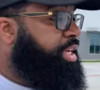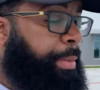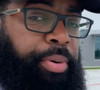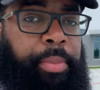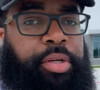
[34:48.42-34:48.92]

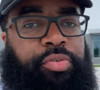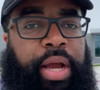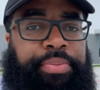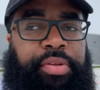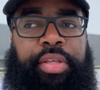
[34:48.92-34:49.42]
That pretty much
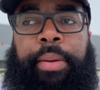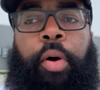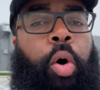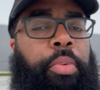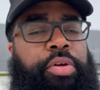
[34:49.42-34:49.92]
wraps this up
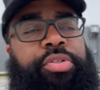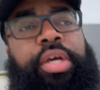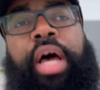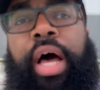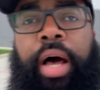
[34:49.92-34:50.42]
almost.
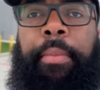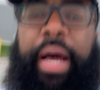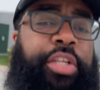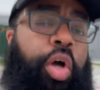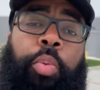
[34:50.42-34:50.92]

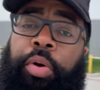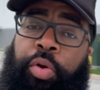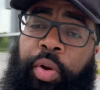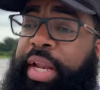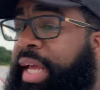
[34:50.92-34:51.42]
I don't
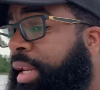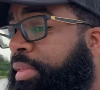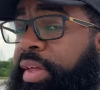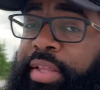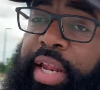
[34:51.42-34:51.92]
regret
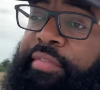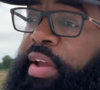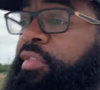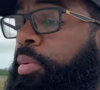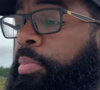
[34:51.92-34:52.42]
anything that I've
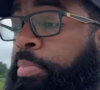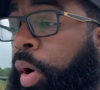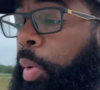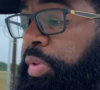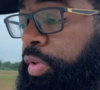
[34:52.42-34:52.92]
ever
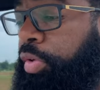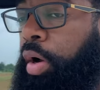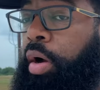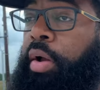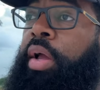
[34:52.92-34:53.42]
bought with this
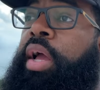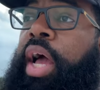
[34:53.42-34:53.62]
car.